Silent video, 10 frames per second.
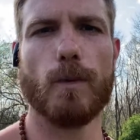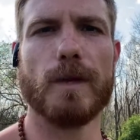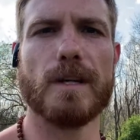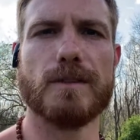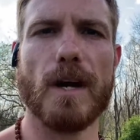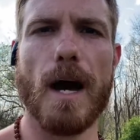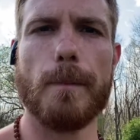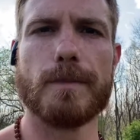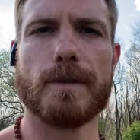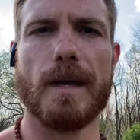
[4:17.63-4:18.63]
we
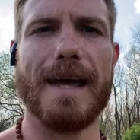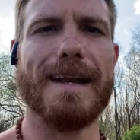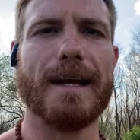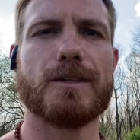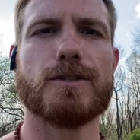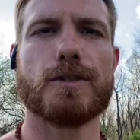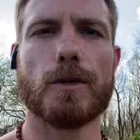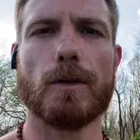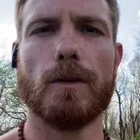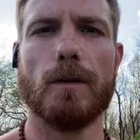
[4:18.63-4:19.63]
adopt an
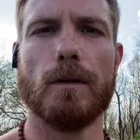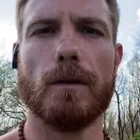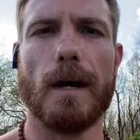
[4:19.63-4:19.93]
external